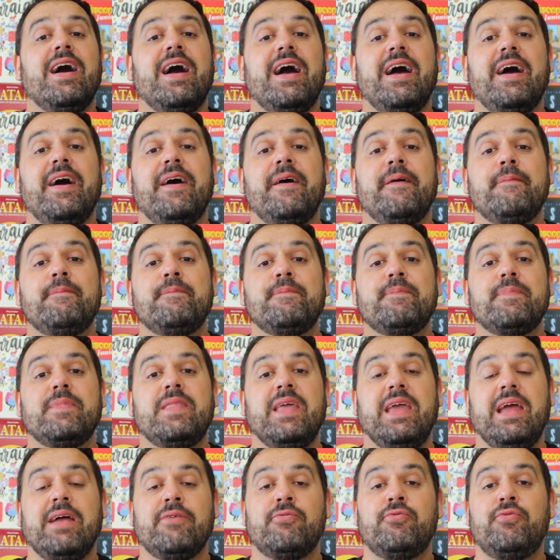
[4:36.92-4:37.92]

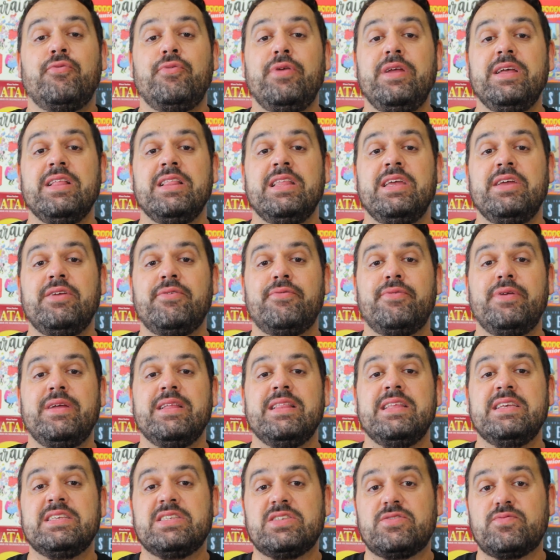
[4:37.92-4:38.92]
They are
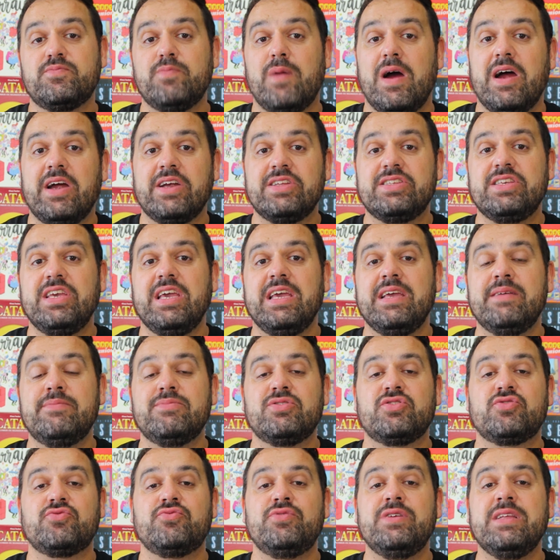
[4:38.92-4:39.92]
really smart
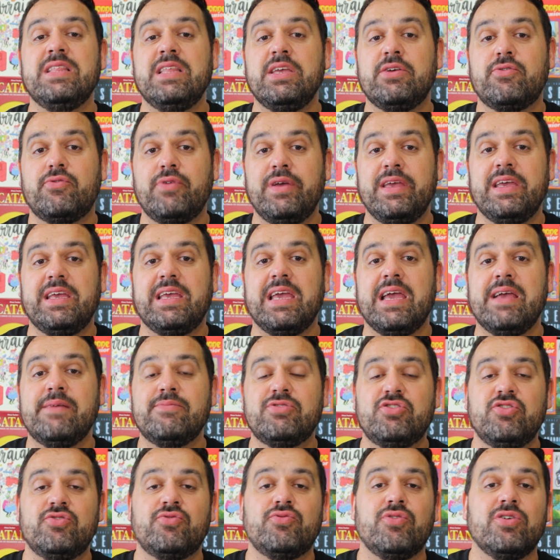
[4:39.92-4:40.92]
games, really quick
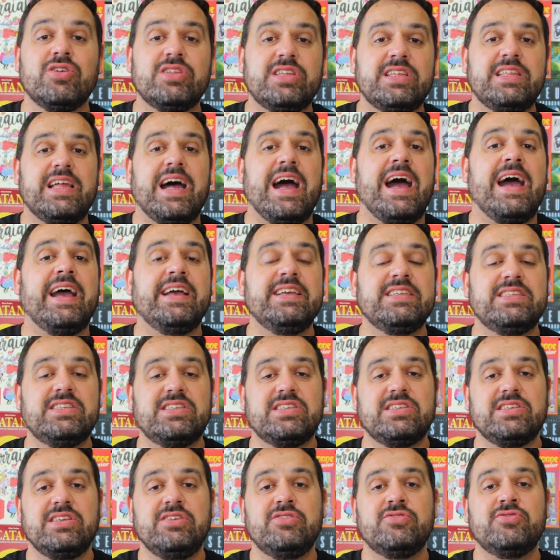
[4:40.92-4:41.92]
games. You roll the
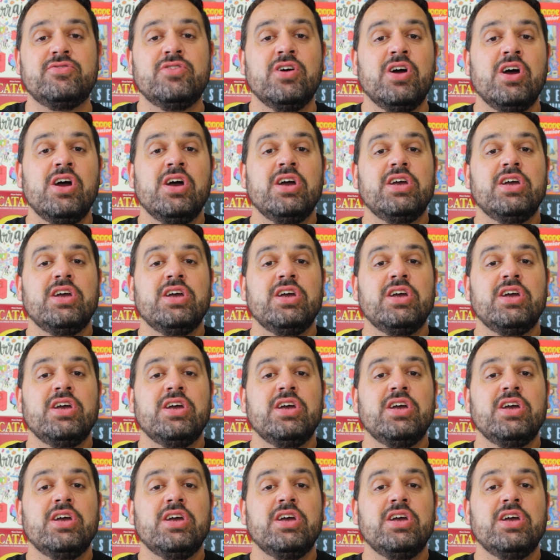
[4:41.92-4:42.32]
dice, you